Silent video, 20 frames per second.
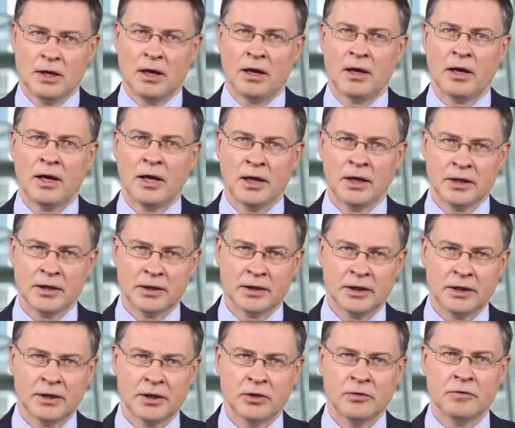And
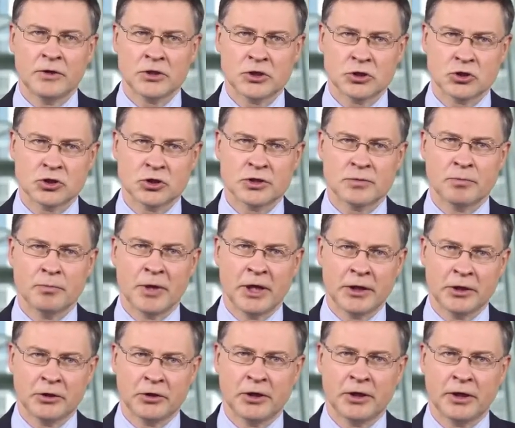it envisages
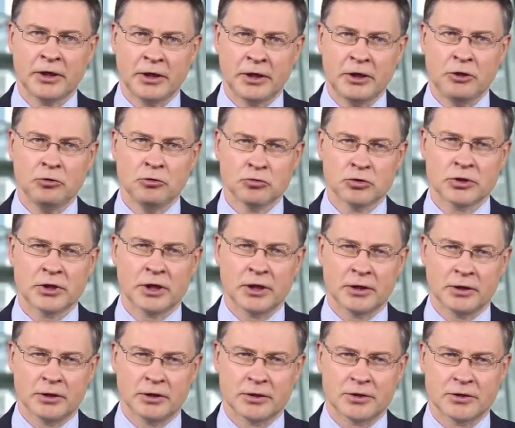mandatory EU
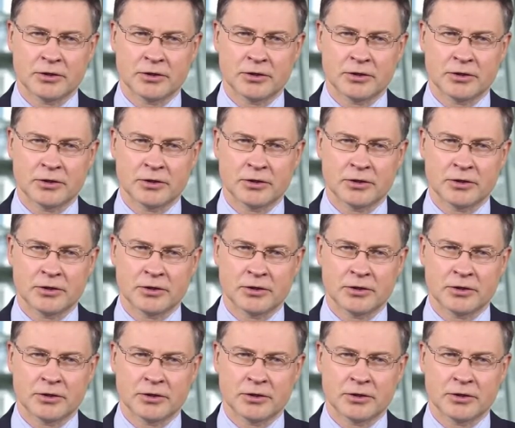standards.